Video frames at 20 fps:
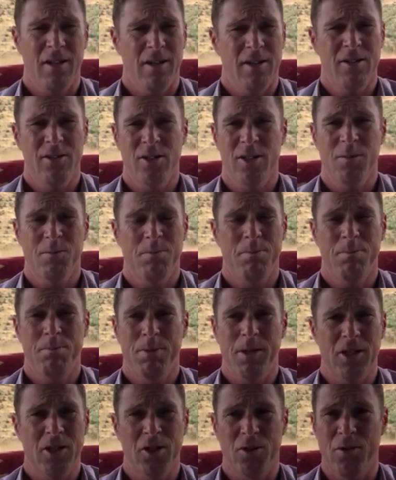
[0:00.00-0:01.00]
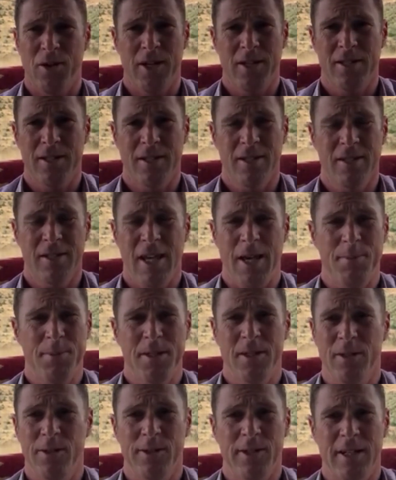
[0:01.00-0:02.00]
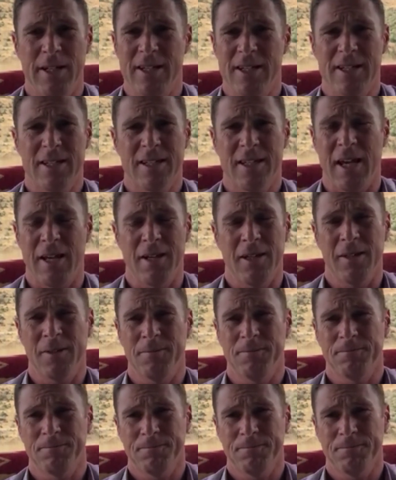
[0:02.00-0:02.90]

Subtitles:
just picturesque, it's absolutely stunning.